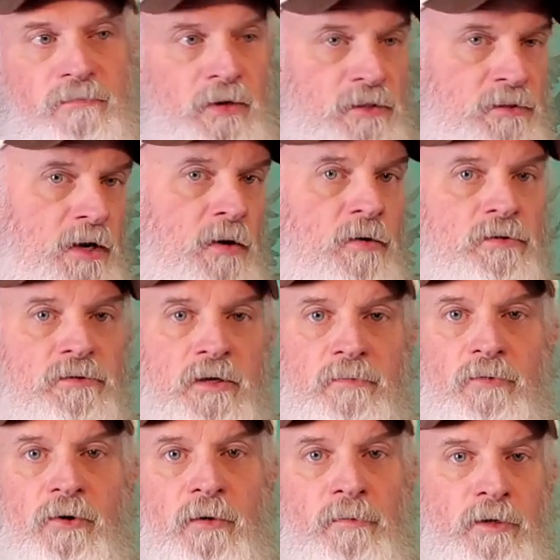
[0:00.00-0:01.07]
That's how I
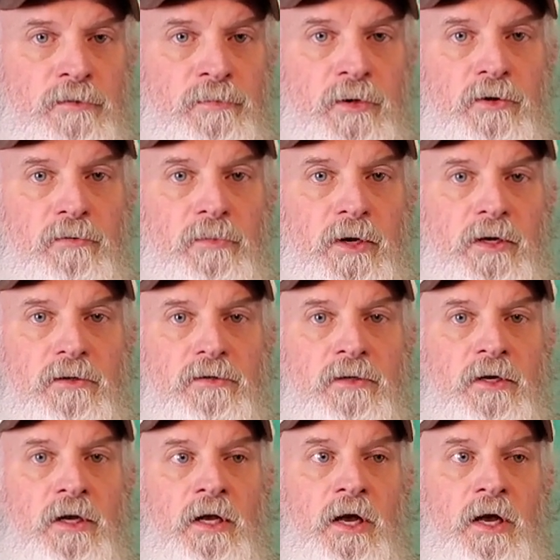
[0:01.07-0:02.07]
separate my spinner baits.